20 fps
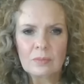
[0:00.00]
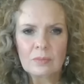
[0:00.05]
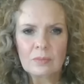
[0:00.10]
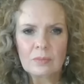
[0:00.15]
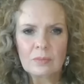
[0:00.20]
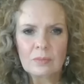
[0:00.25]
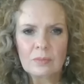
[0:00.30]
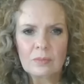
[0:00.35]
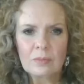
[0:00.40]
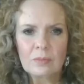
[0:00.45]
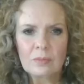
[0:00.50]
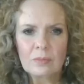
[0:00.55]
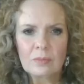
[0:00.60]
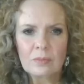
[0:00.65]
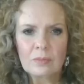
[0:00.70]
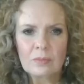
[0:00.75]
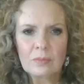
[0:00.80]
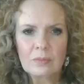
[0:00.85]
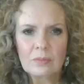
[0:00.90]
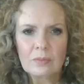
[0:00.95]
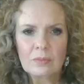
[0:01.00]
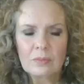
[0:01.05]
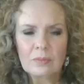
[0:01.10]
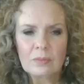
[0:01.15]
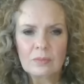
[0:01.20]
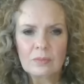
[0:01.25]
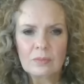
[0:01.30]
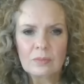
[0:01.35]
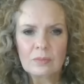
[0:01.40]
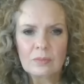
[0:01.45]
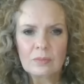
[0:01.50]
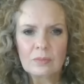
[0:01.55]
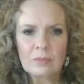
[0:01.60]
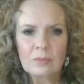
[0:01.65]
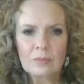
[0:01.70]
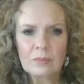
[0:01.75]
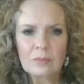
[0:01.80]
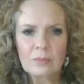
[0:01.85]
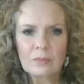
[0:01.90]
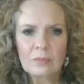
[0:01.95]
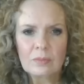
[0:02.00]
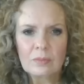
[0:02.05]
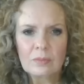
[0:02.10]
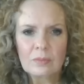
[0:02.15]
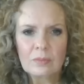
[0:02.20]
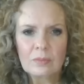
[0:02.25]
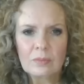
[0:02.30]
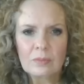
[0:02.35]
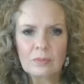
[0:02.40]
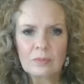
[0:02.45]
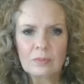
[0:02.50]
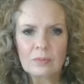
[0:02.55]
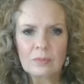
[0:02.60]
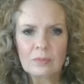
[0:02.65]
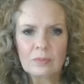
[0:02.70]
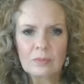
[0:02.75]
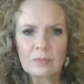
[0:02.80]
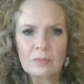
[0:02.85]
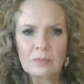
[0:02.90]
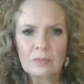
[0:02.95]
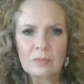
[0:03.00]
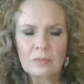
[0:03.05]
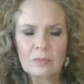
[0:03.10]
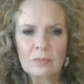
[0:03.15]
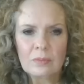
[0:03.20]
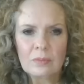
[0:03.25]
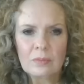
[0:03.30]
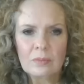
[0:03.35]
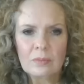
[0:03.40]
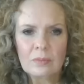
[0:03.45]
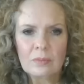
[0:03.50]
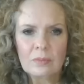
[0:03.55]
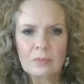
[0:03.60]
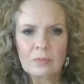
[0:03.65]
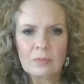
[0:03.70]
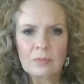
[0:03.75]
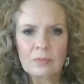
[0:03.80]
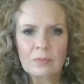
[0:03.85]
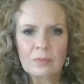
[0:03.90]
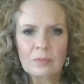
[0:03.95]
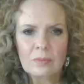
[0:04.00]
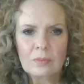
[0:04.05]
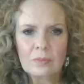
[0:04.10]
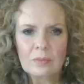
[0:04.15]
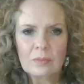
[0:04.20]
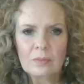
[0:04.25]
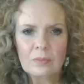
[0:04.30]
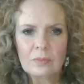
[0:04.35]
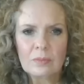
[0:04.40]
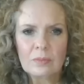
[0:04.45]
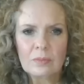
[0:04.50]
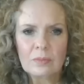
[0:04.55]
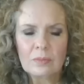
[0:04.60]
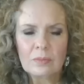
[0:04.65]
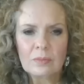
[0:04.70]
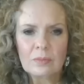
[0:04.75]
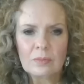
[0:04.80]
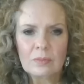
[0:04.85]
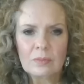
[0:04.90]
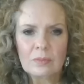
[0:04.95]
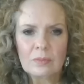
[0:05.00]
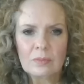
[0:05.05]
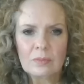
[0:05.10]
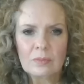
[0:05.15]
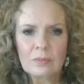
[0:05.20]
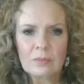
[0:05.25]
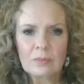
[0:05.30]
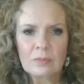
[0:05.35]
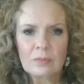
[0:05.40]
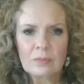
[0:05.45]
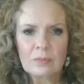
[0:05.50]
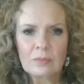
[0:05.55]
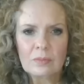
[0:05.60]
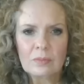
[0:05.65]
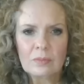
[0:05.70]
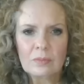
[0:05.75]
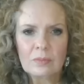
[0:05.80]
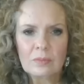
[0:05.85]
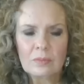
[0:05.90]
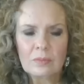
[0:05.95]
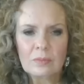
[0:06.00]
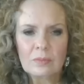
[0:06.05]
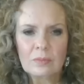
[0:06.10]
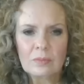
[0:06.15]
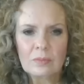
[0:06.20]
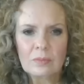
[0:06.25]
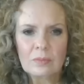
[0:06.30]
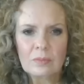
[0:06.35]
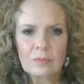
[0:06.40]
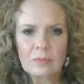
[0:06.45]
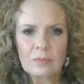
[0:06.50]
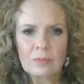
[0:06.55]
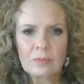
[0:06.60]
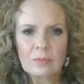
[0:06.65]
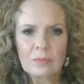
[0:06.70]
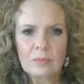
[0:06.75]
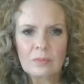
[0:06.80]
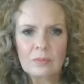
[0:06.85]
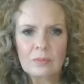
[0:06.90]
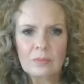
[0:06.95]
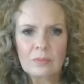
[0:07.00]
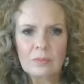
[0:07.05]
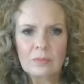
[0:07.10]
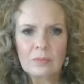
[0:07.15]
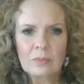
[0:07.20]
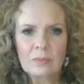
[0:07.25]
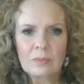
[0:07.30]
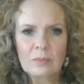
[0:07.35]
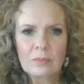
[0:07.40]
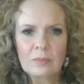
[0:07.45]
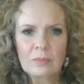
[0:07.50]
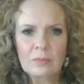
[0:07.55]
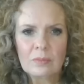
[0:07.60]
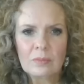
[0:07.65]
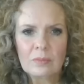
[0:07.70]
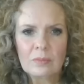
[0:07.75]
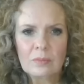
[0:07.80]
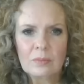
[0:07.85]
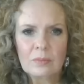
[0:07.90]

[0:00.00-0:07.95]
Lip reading: This person isn't speaking.